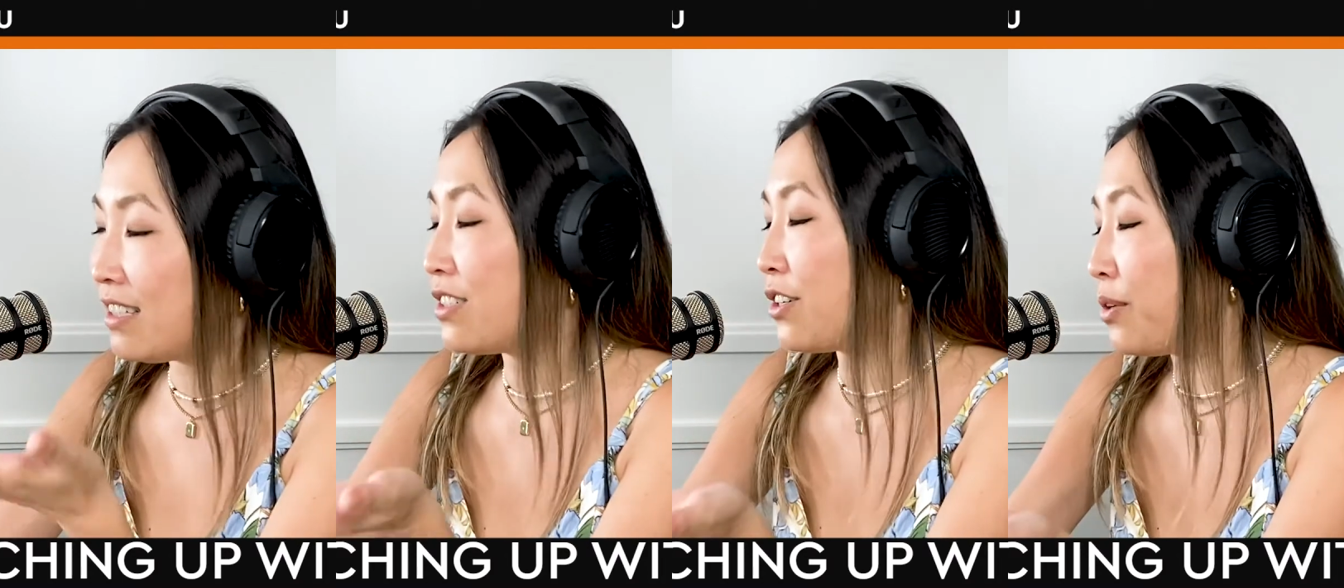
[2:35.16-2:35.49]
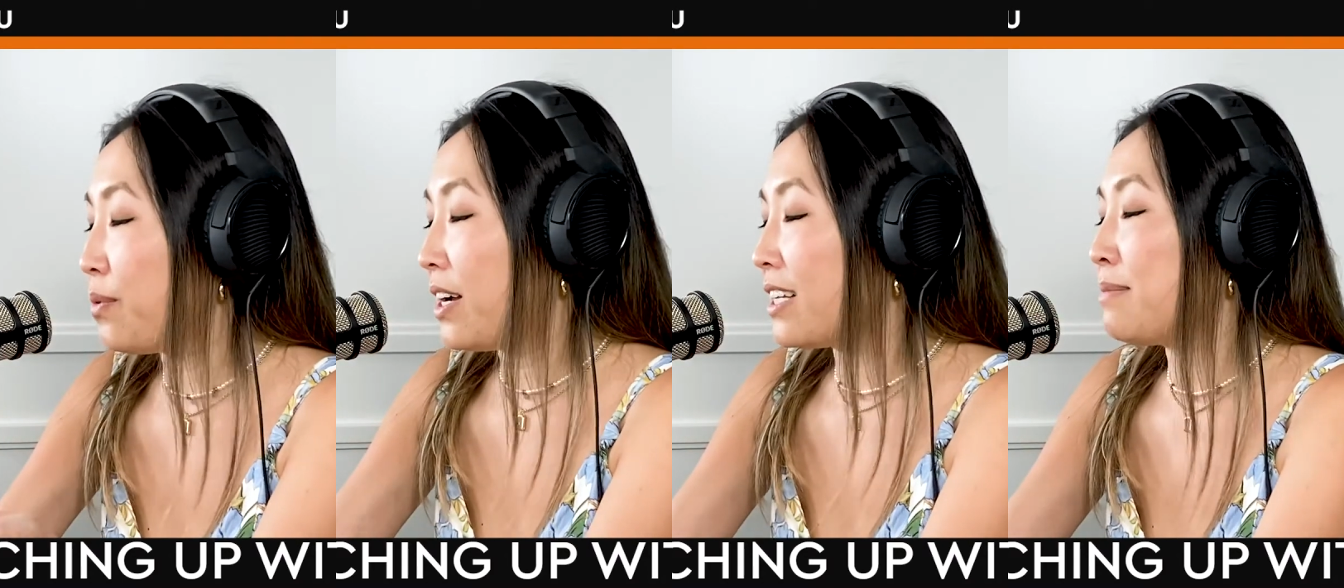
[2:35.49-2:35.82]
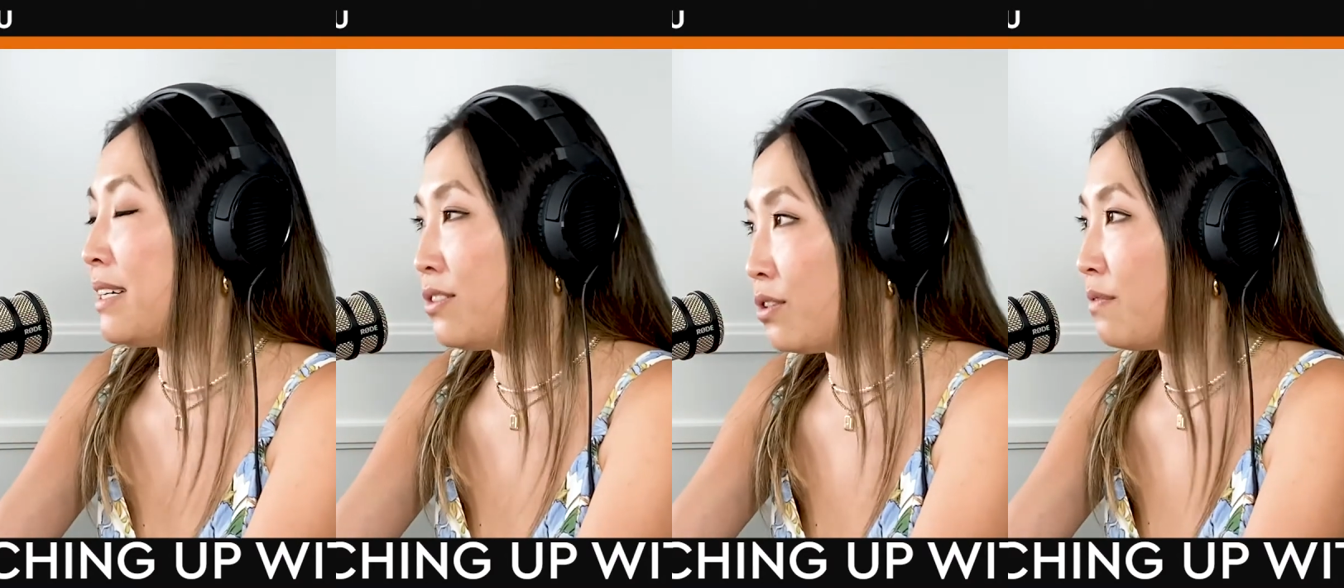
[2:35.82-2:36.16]
to go to work in
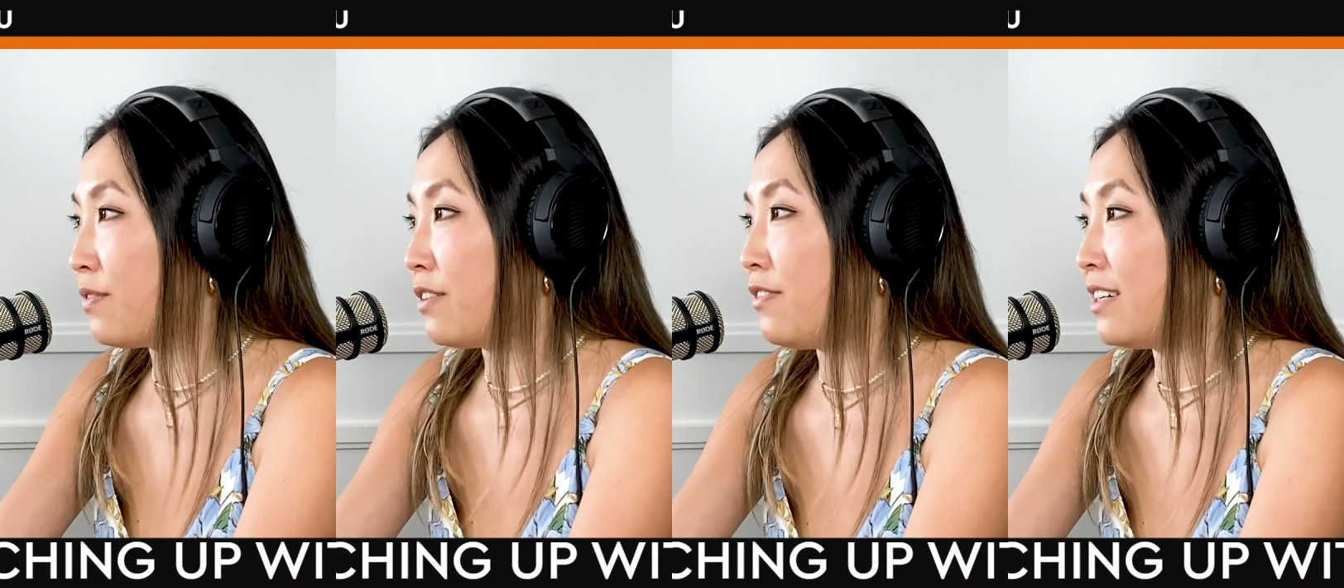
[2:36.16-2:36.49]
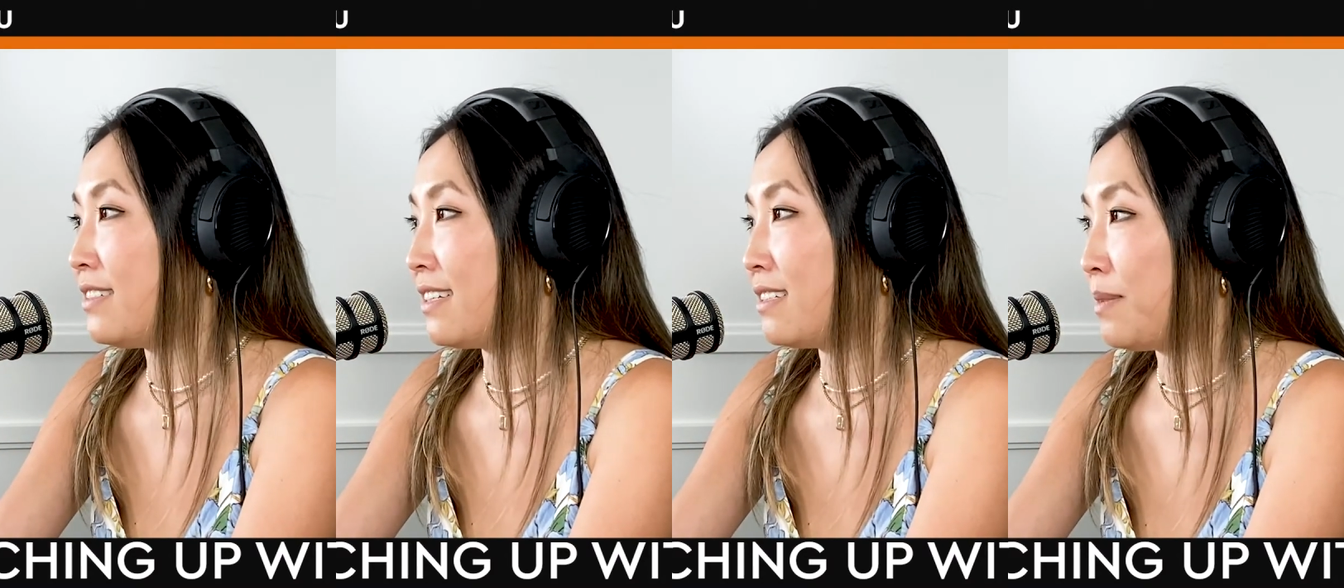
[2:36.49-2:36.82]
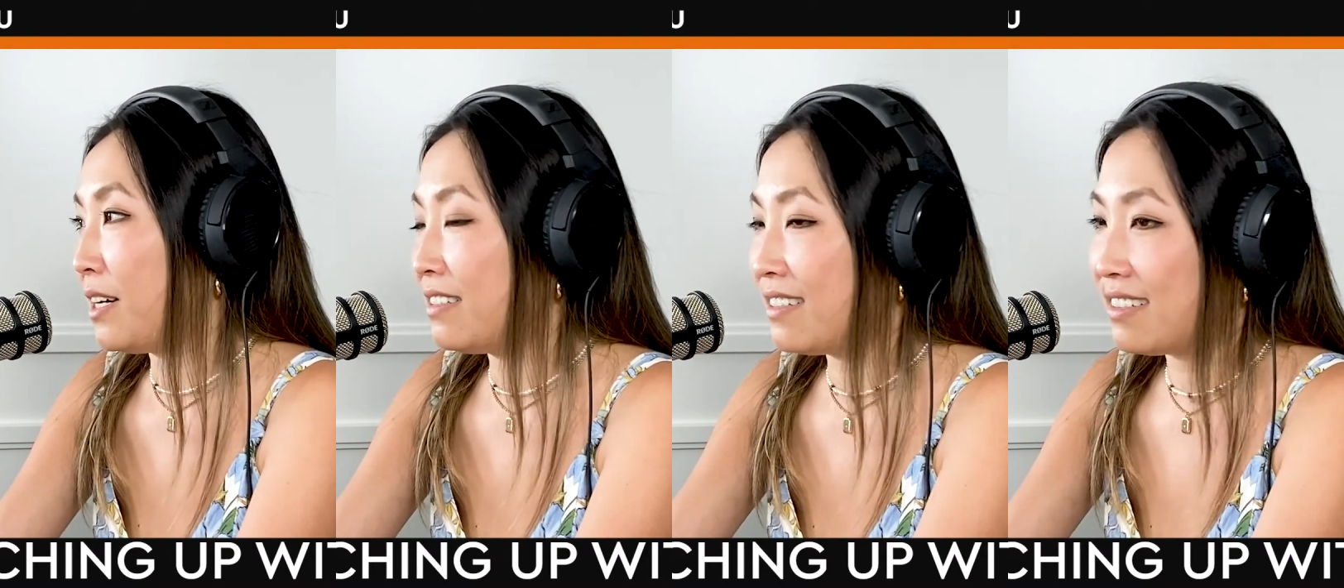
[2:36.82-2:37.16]
my suit for the first 6
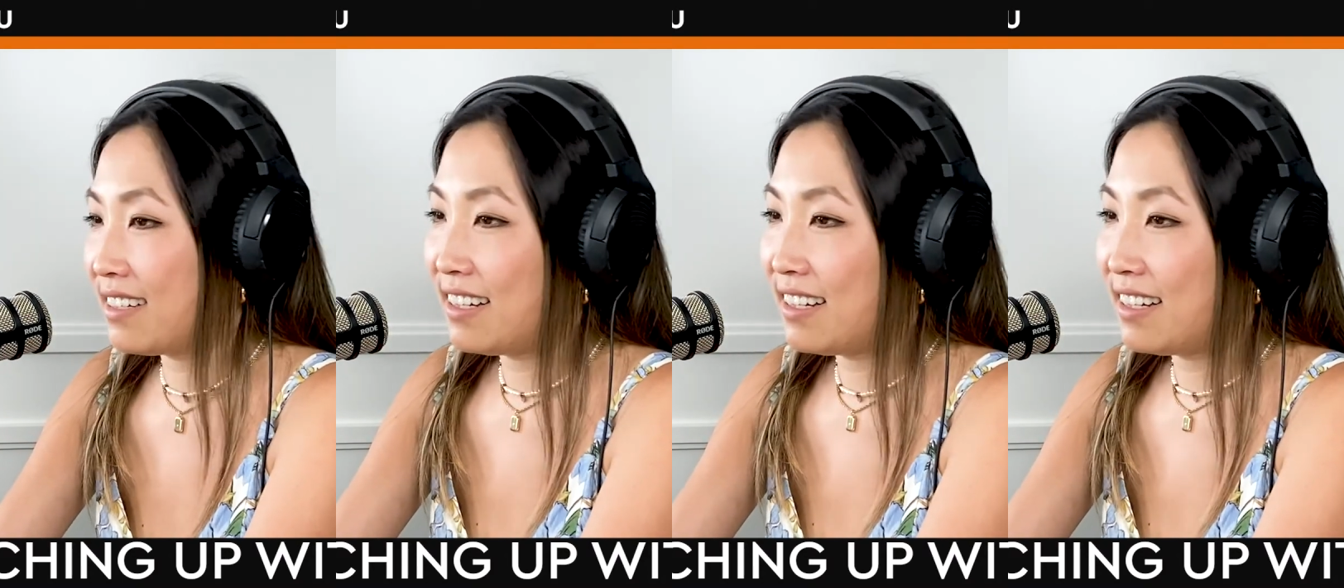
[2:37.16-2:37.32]
months.